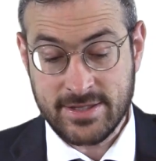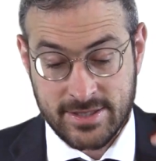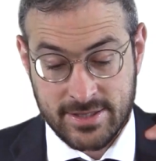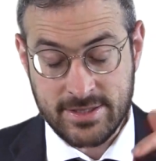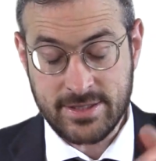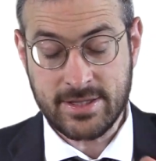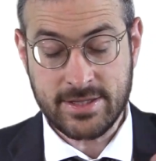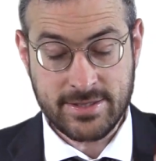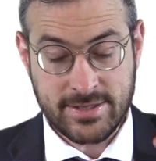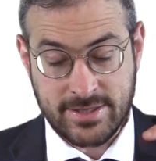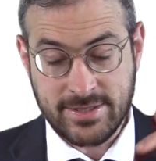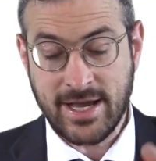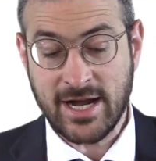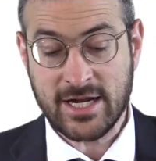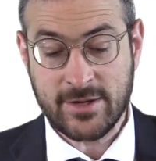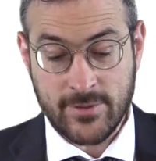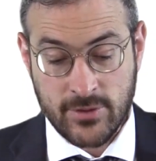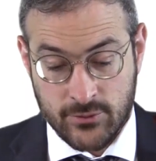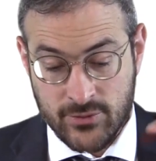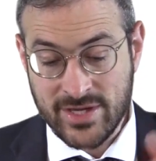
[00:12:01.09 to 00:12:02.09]
a, a, the
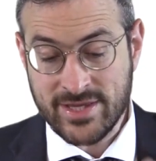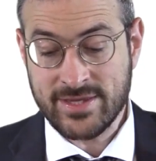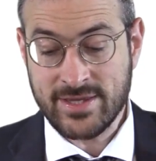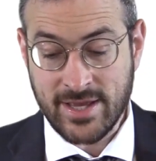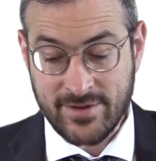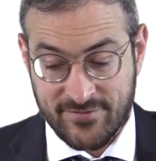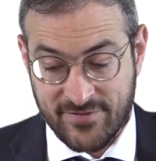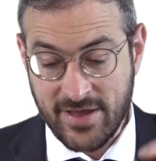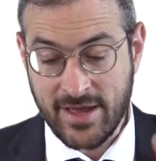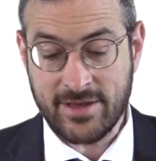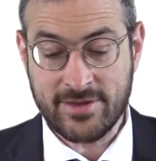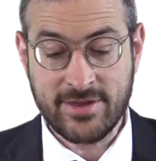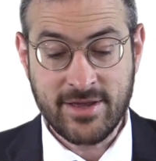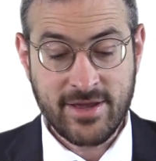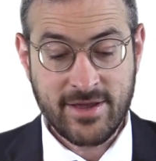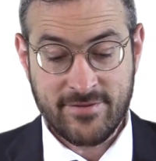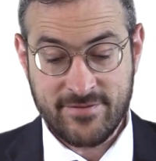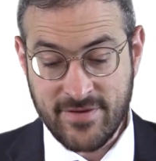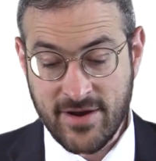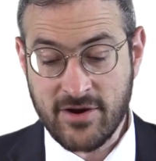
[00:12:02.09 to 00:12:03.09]
document written and, and,
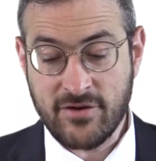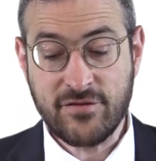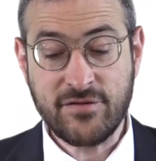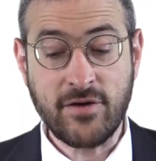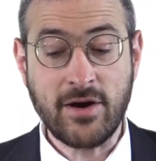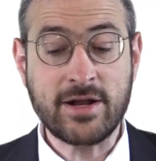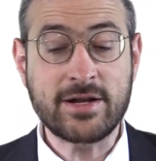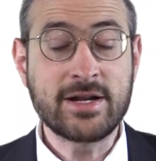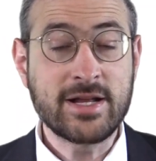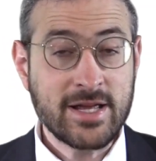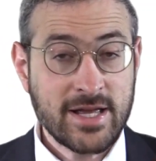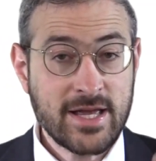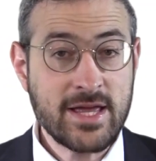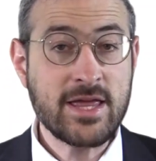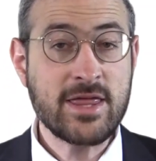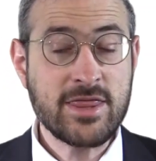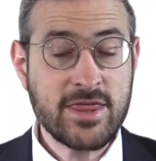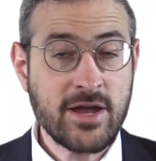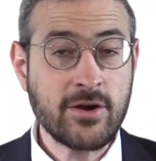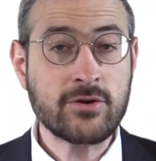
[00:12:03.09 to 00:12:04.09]
verified
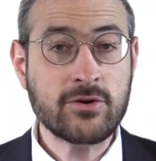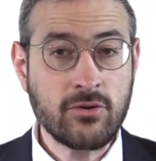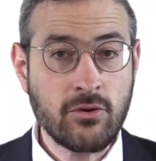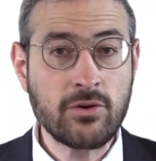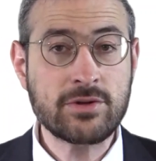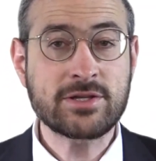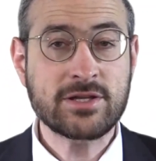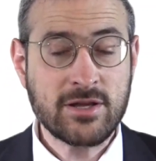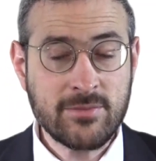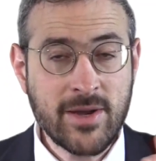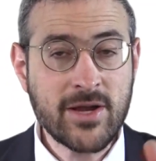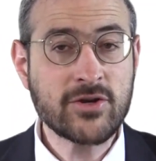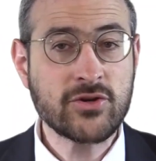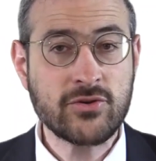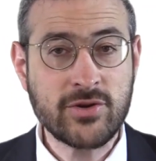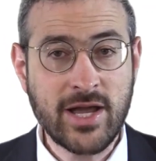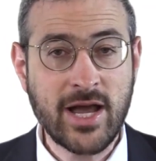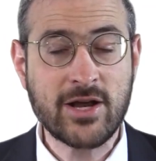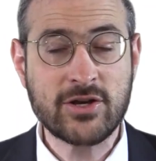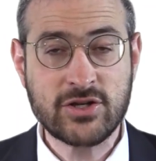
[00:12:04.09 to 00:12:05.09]
in their courts to make
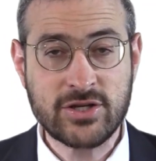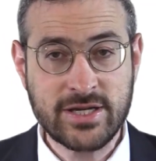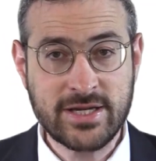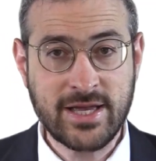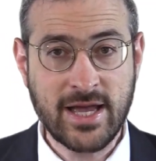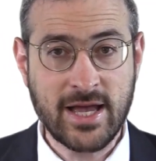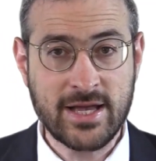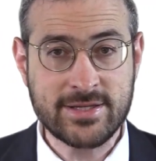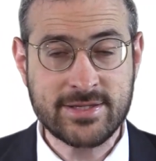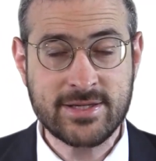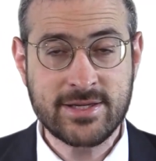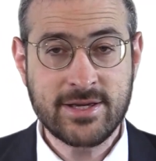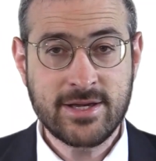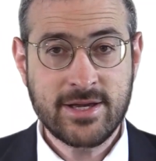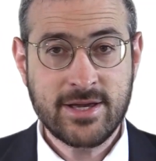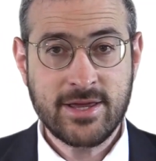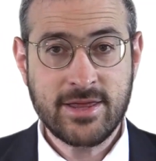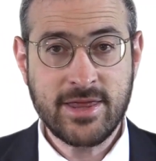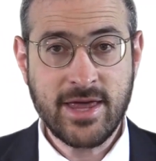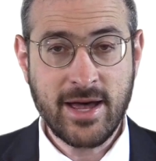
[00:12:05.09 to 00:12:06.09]
sure he actually gets
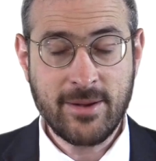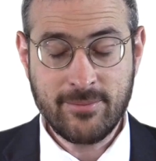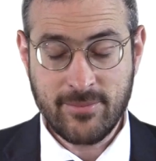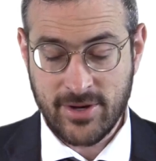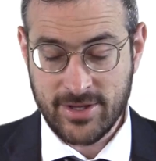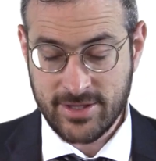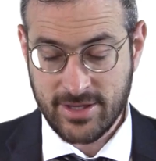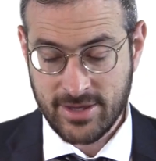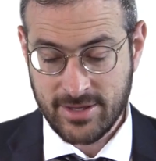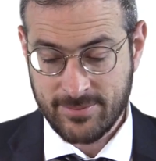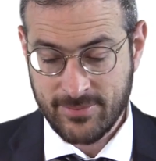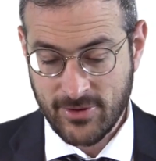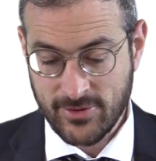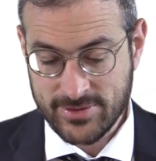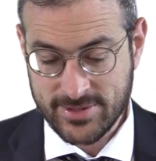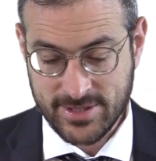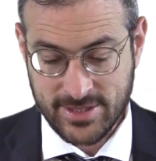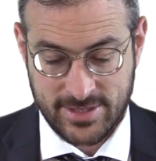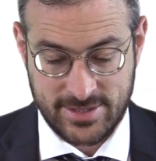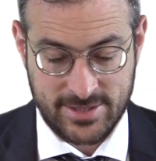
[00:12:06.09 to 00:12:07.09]
that money, the
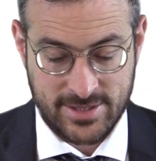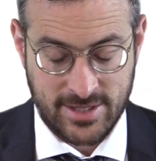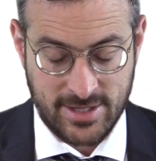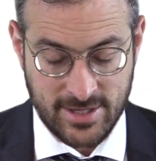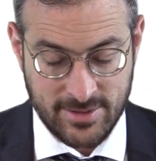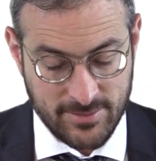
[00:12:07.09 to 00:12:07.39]
proceeds,